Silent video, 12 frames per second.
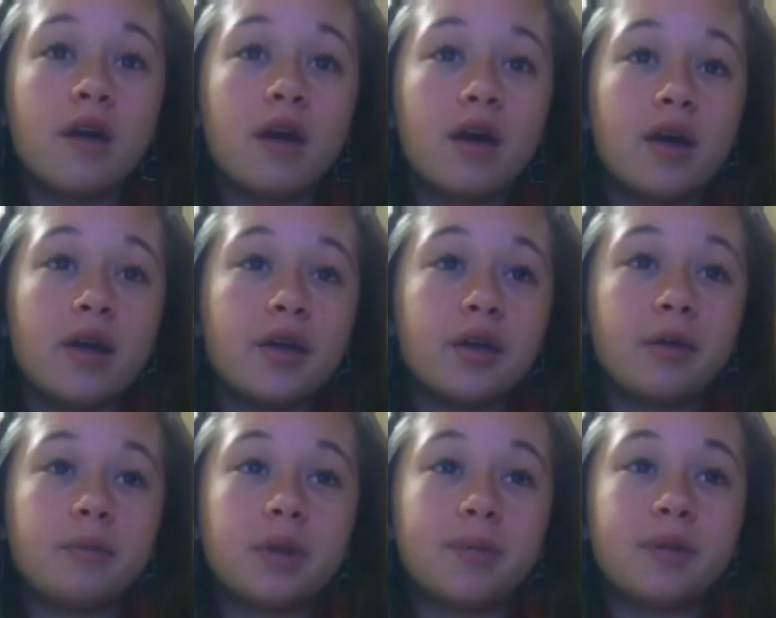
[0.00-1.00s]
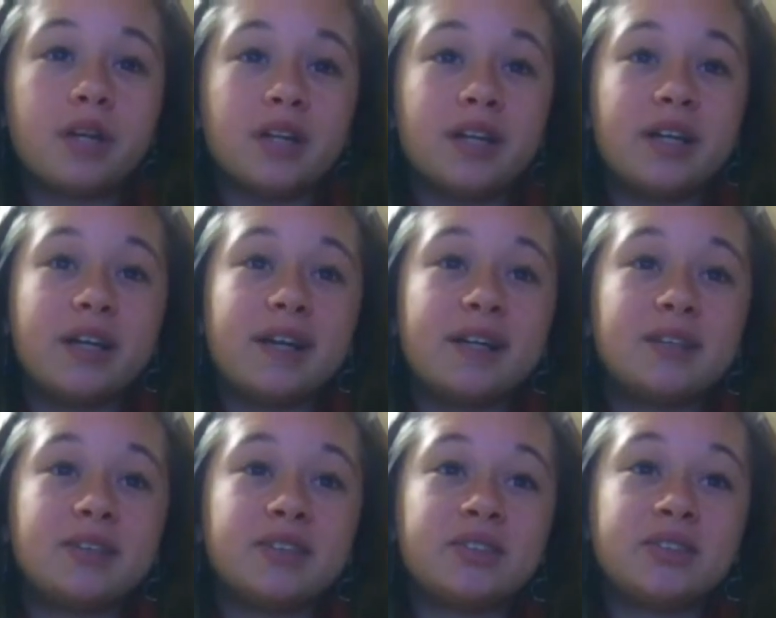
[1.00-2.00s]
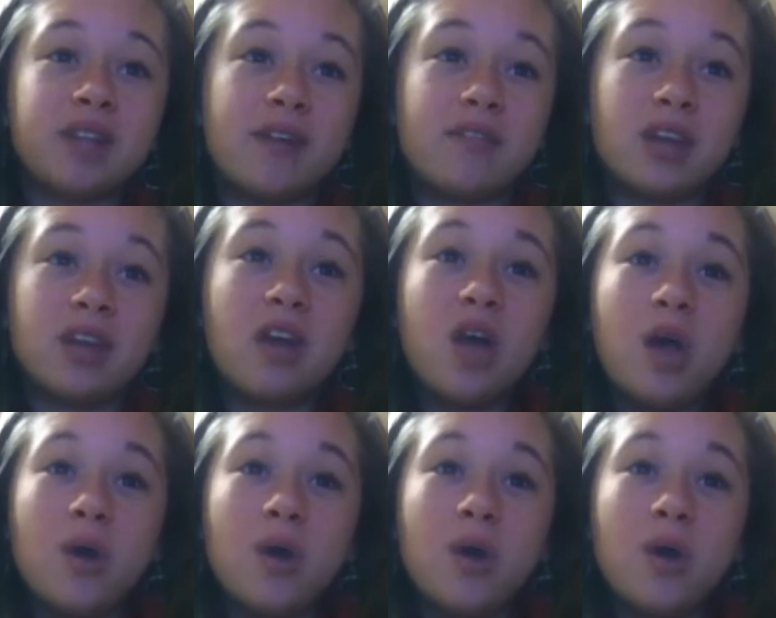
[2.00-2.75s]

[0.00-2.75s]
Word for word: Um, number seven,